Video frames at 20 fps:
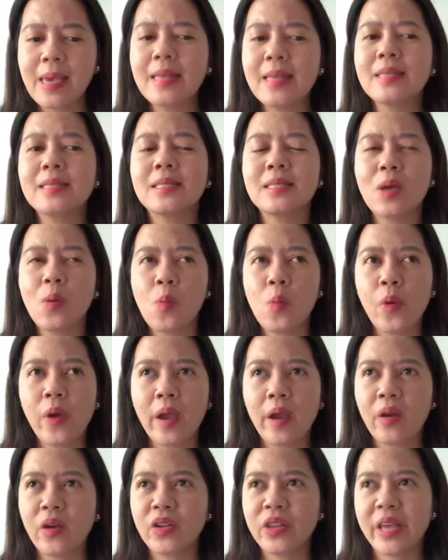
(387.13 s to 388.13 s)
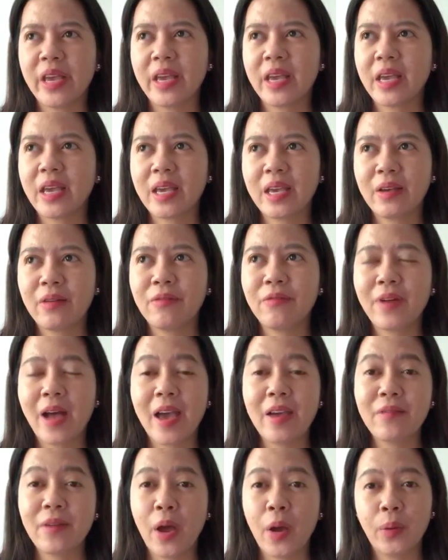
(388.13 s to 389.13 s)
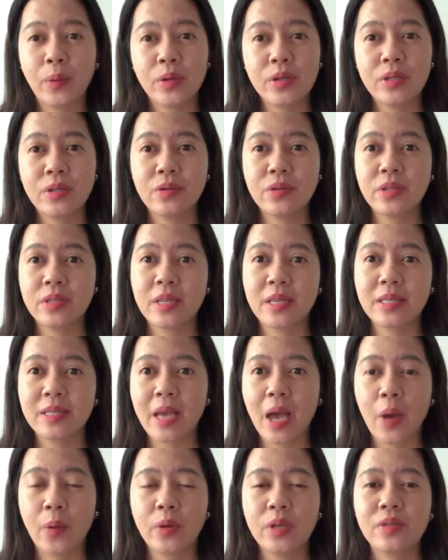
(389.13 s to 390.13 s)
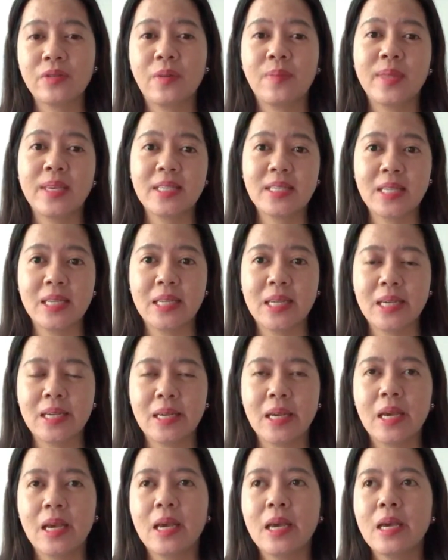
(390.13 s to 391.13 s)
it's somewhere like 5 hours or 6 hours from the city.